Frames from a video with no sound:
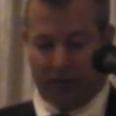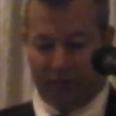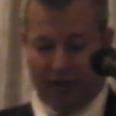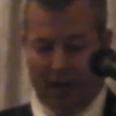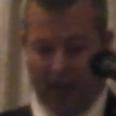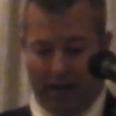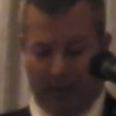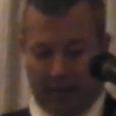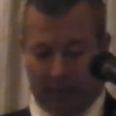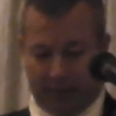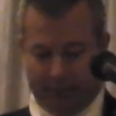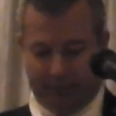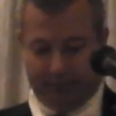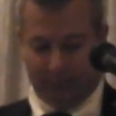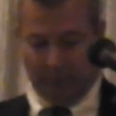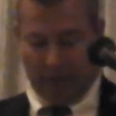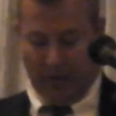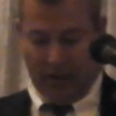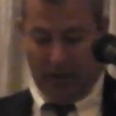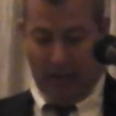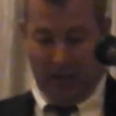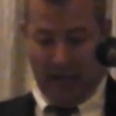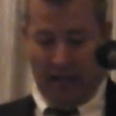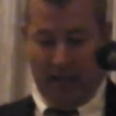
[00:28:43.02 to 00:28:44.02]
day.
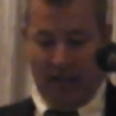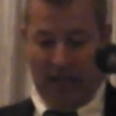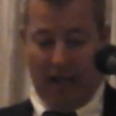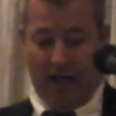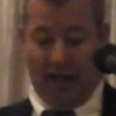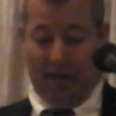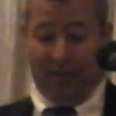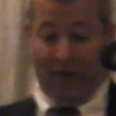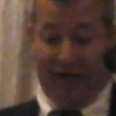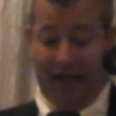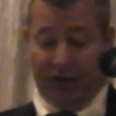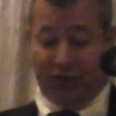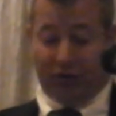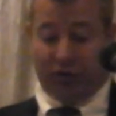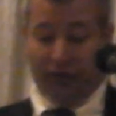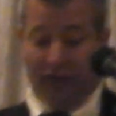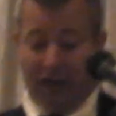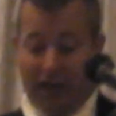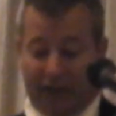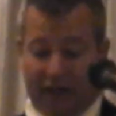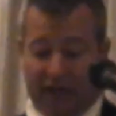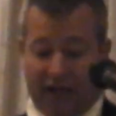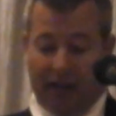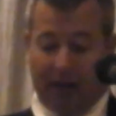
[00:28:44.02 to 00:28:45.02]
Eventually,
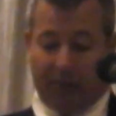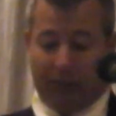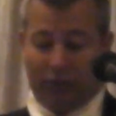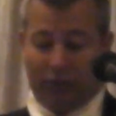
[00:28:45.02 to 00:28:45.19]
the team